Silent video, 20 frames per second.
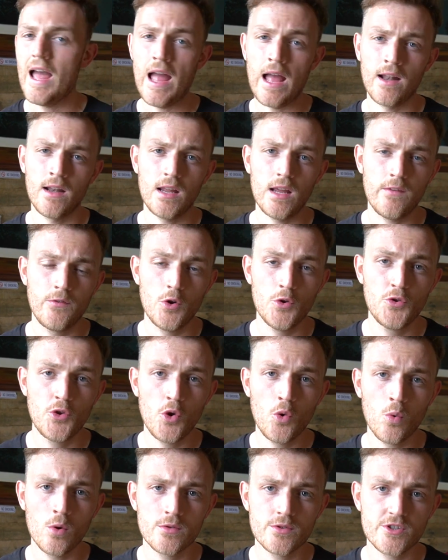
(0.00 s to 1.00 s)
And if you
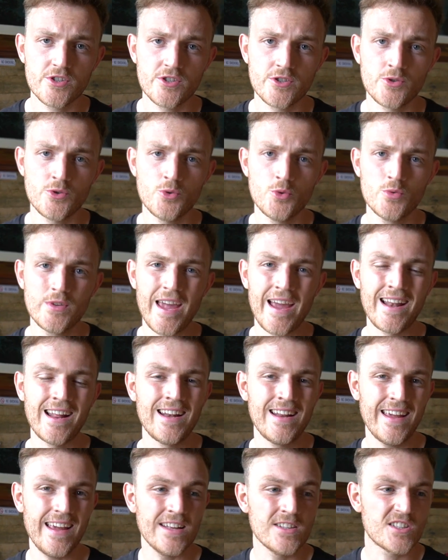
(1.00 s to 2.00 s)
do want to get
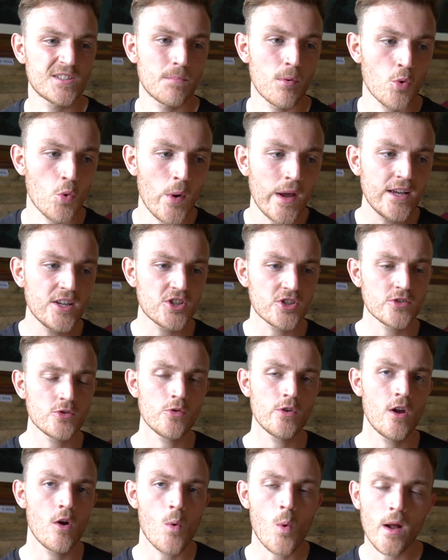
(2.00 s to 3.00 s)
any inspiration,
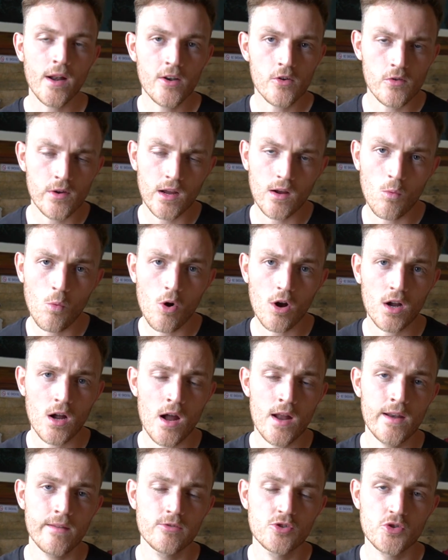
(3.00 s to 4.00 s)
or you're wondering what
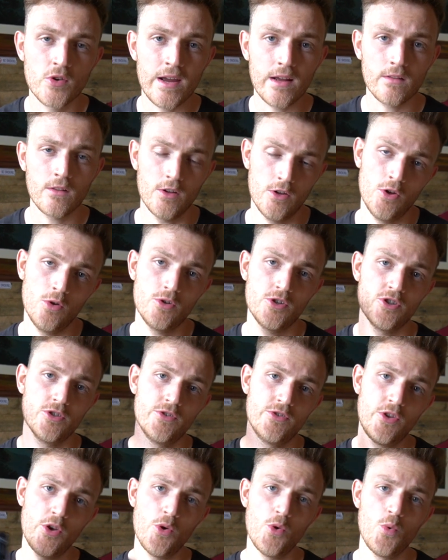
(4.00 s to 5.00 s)
kind of trek that you
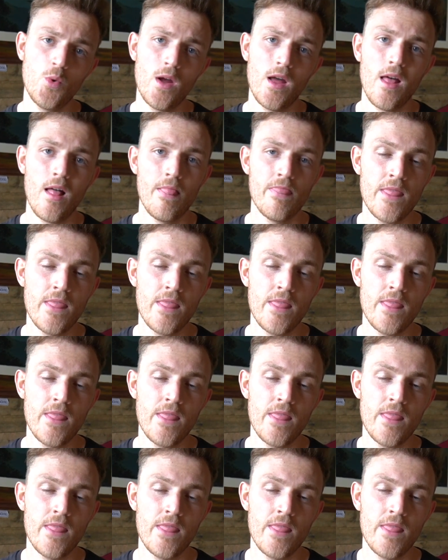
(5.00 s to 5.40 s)
should do,